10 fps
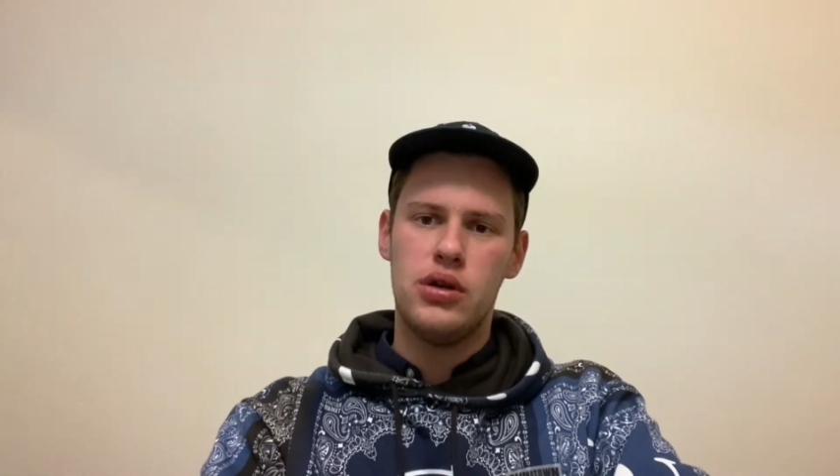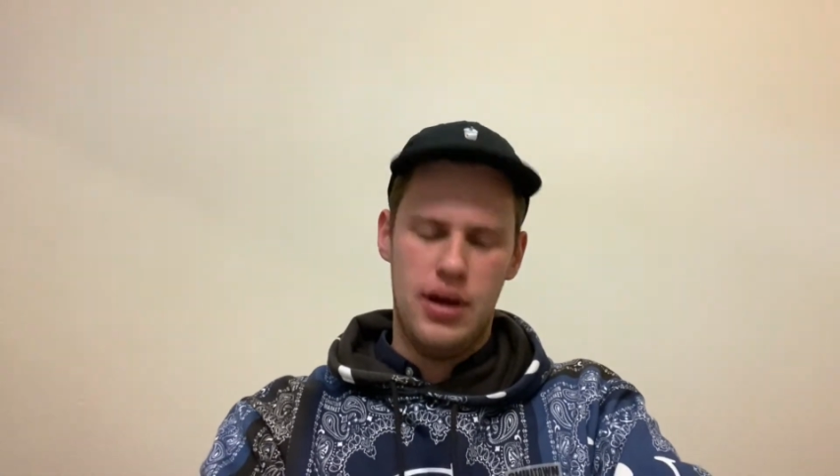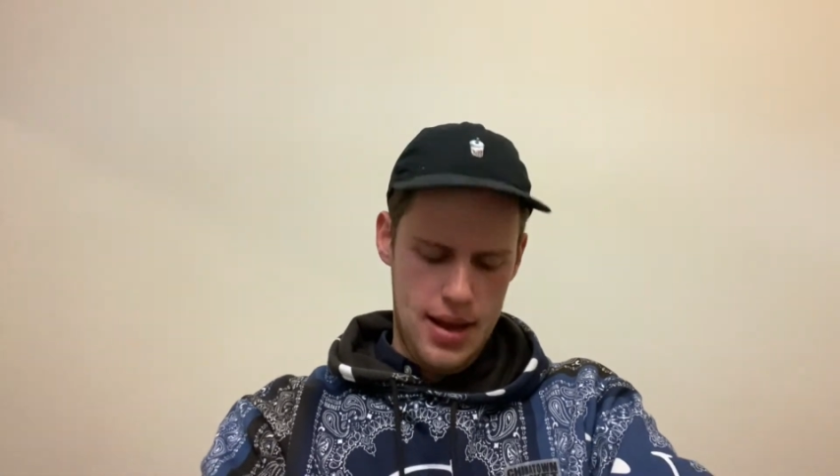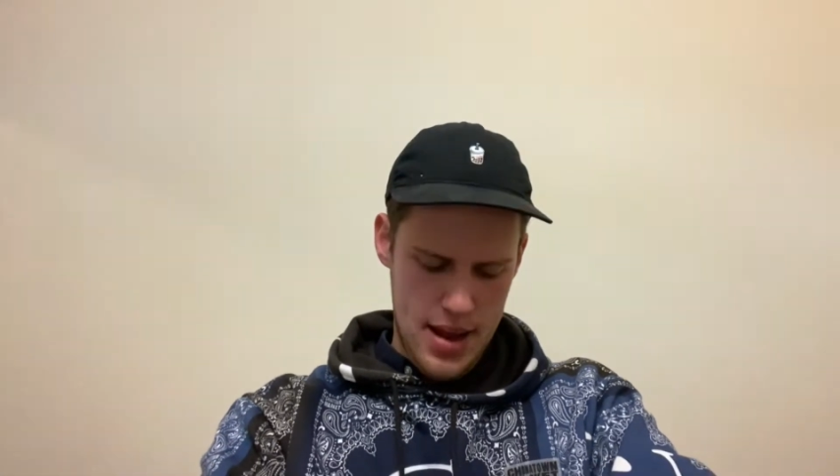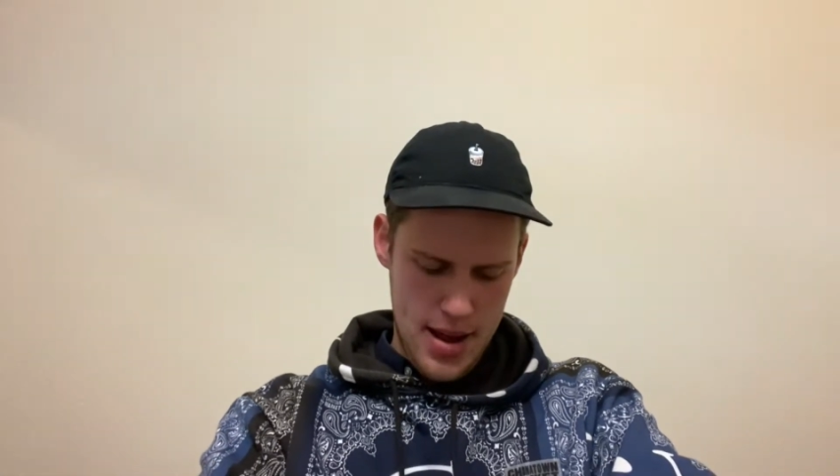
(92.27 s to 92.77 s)

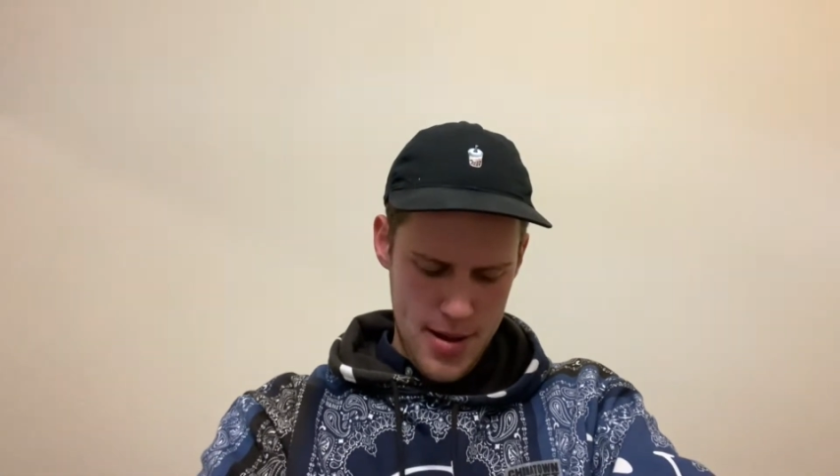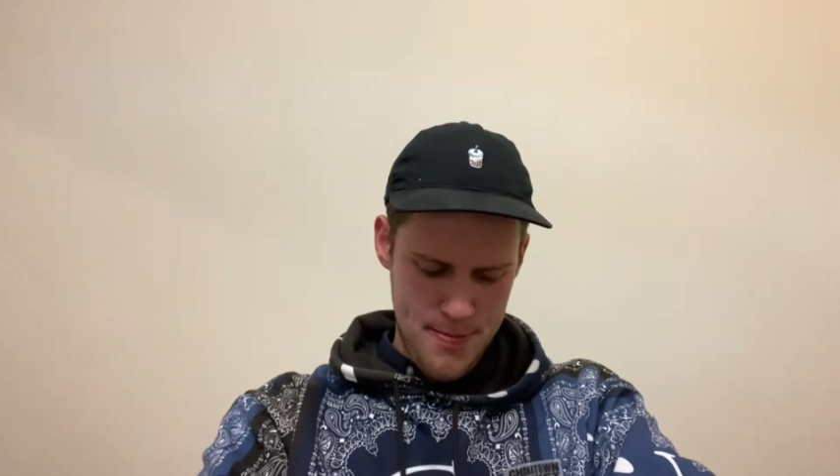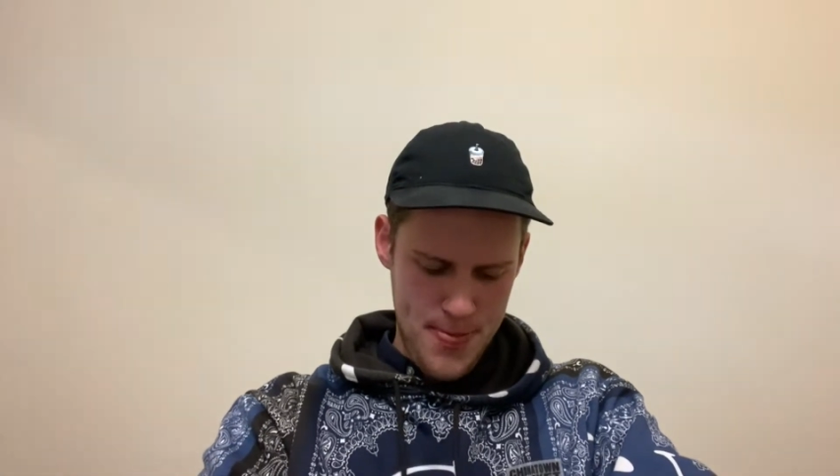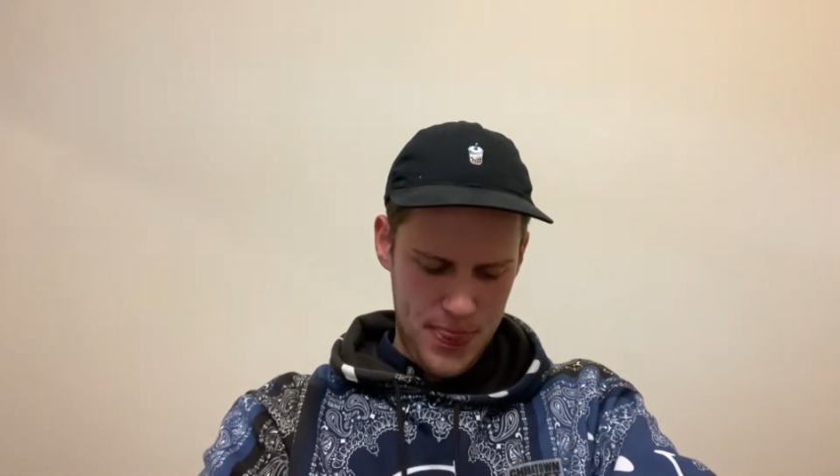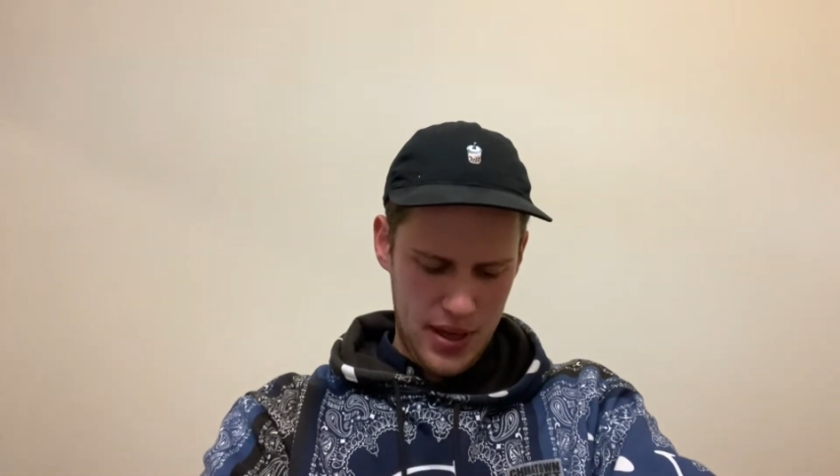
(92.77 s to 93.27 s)

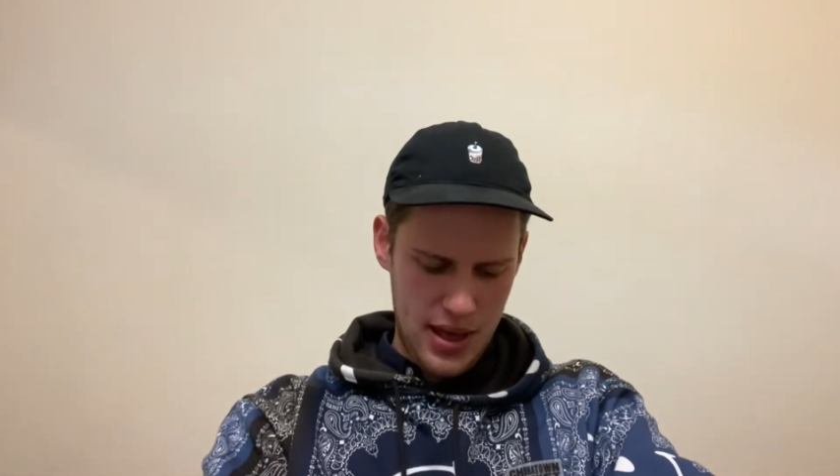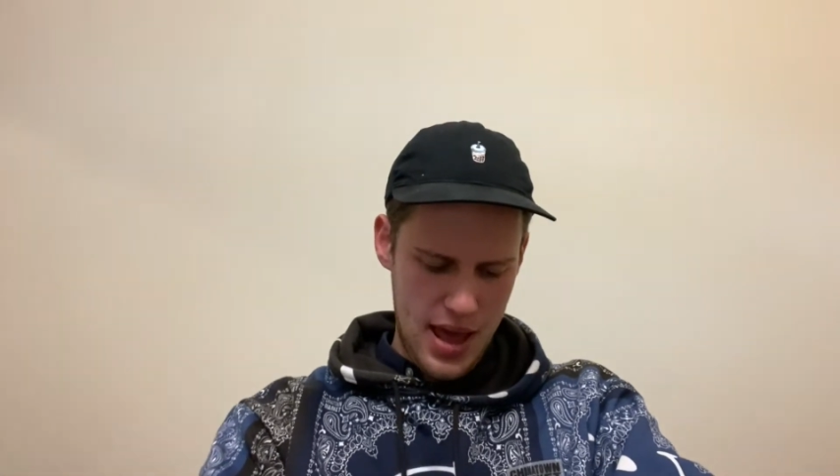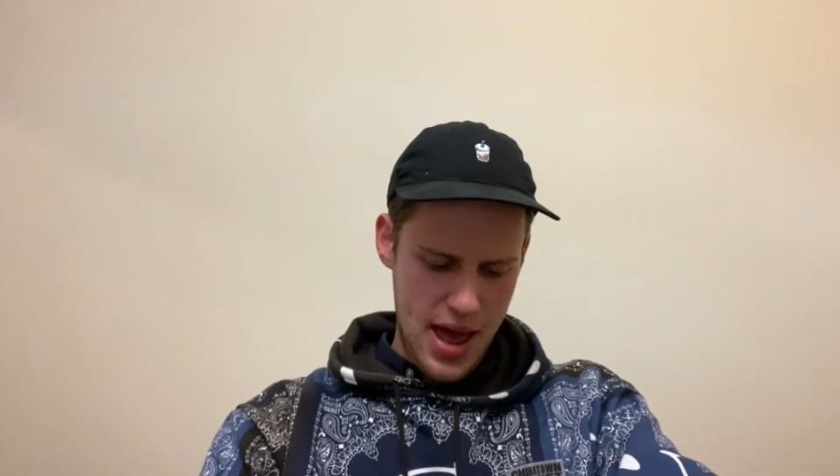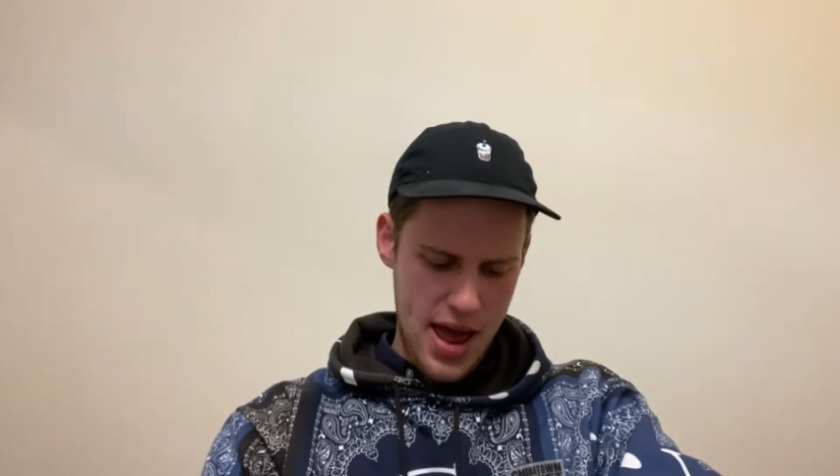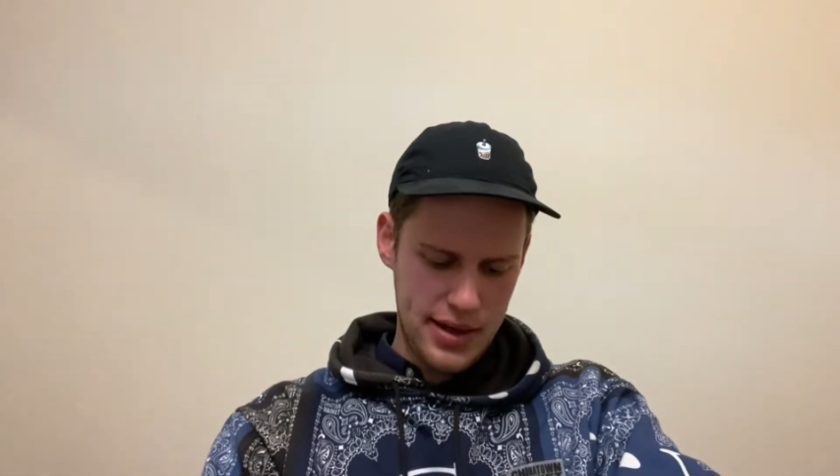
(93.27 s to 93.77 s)

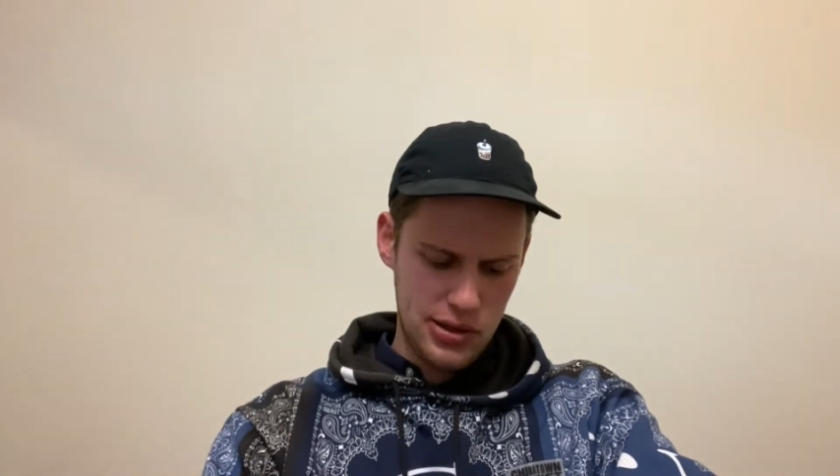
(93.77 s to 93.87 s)
And